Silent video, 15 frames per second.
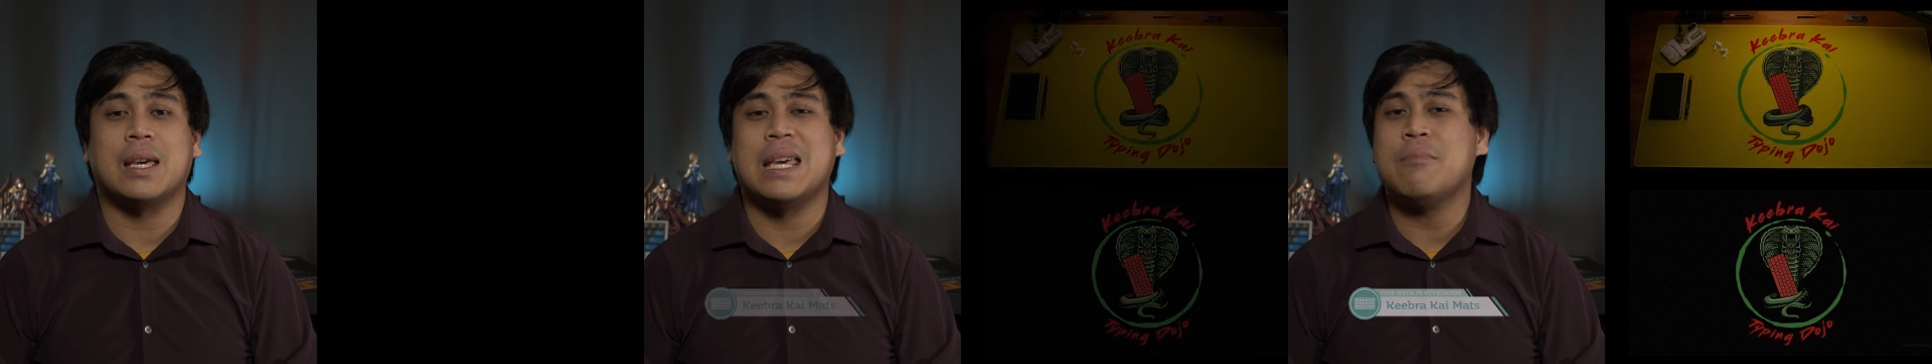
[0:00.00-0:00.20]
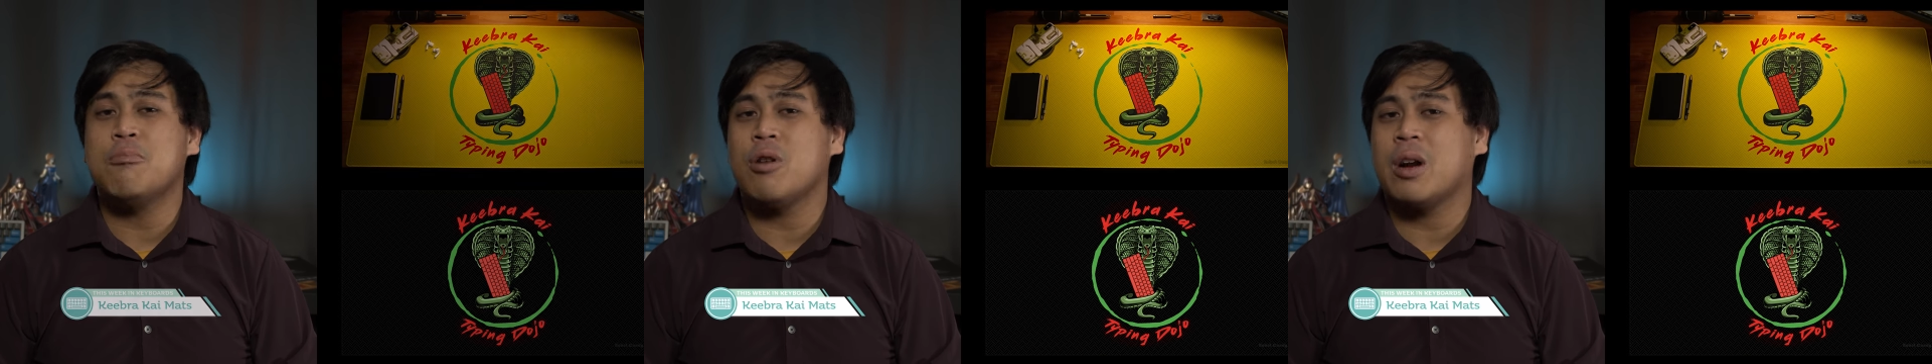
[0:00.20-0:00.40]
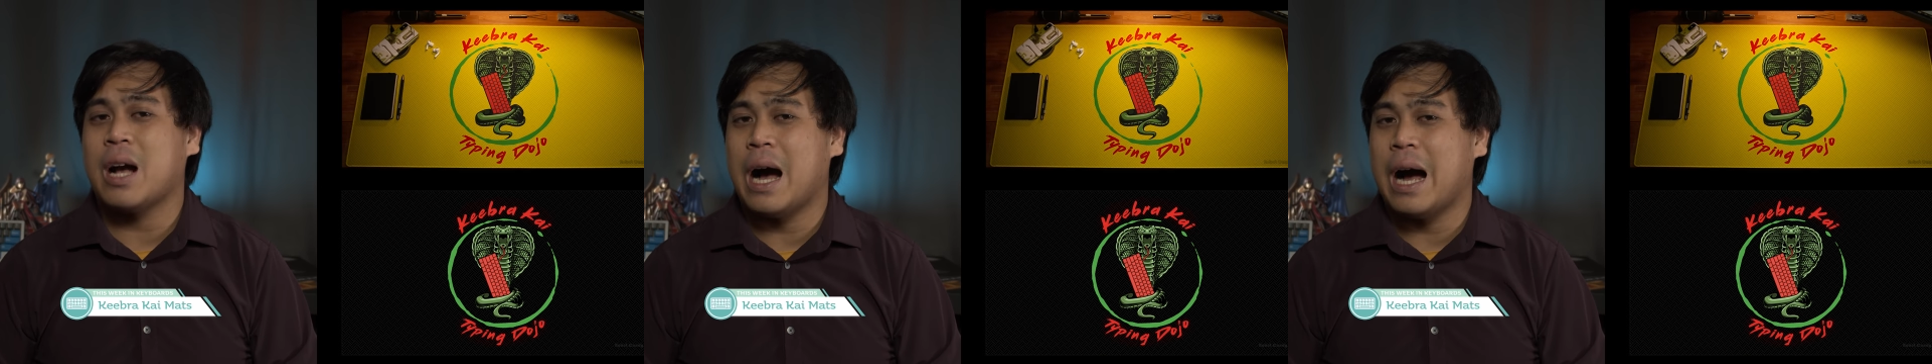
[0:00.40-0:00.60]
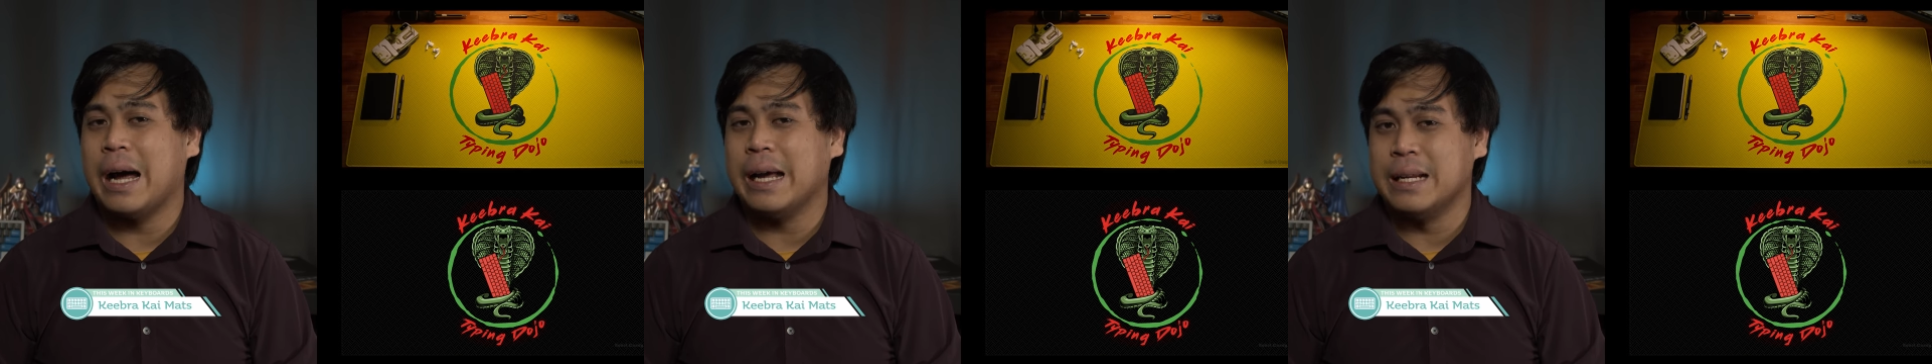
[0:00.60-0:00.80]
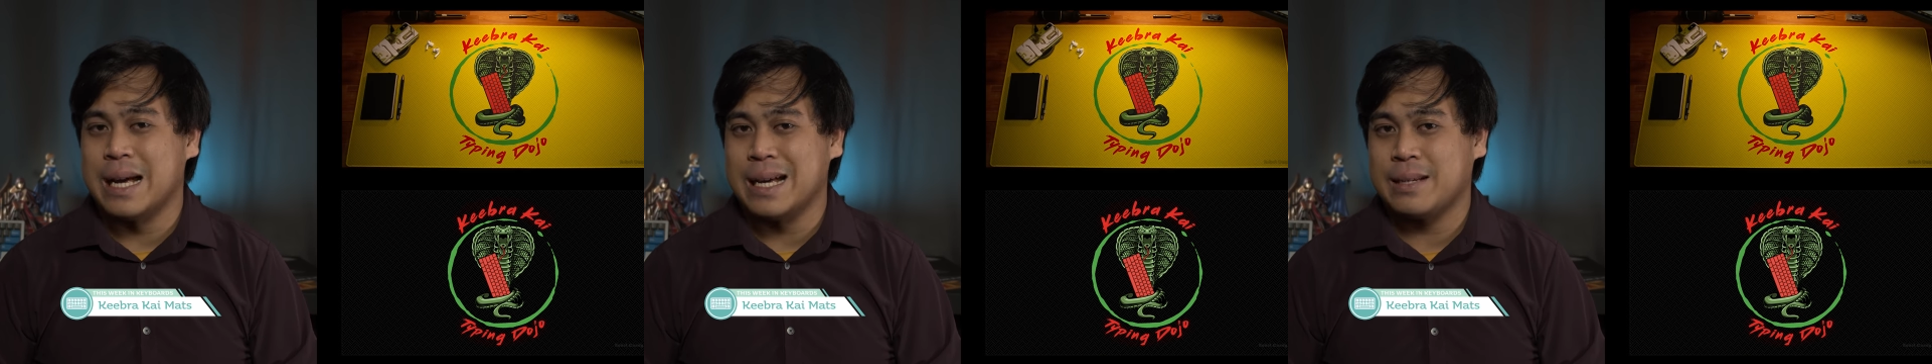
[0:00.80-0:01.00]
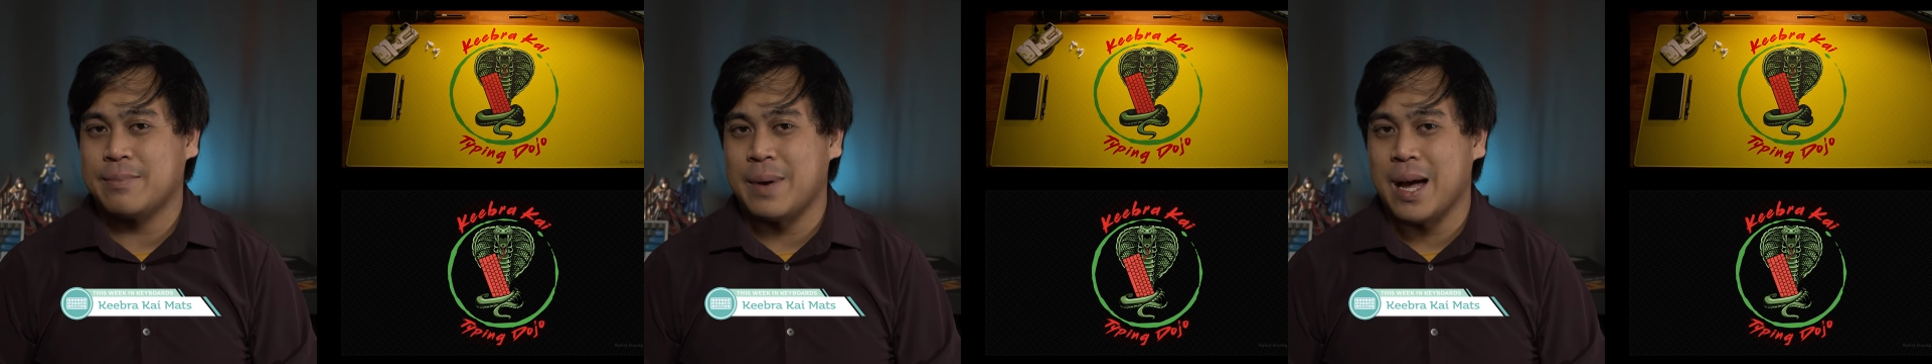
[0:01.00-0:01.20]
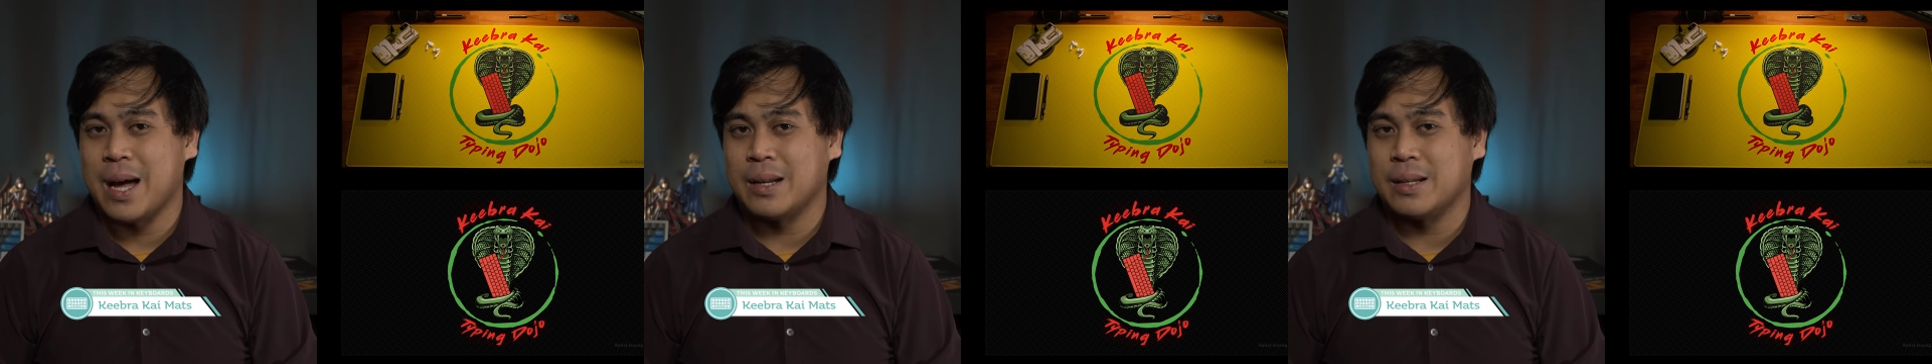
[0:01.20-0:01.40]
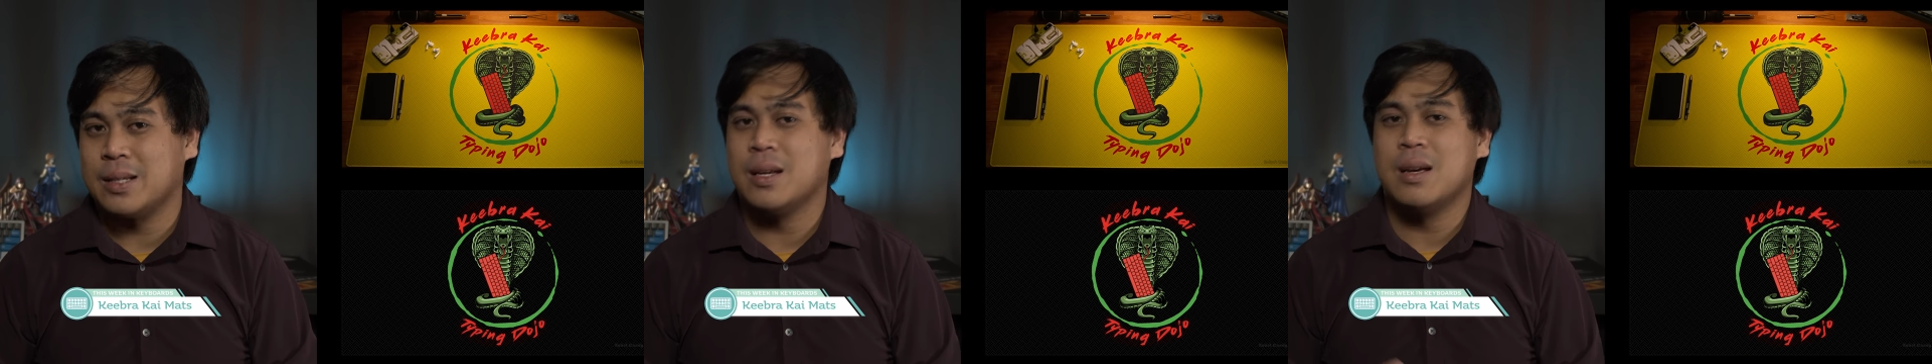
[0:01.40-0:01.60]
Keebra Kai desk
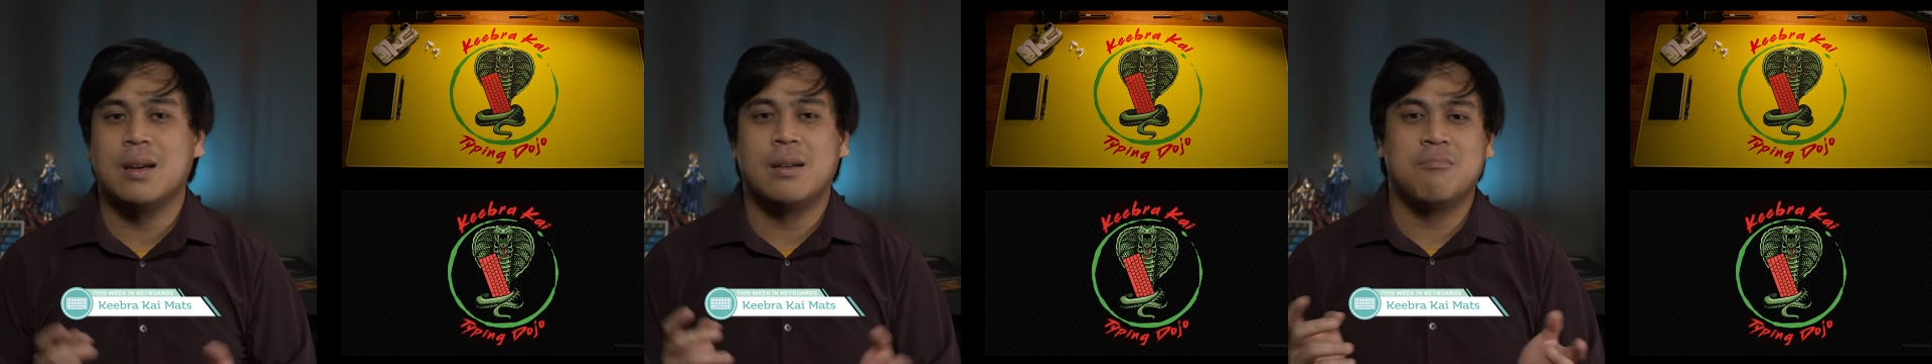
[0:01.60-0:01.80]
pads.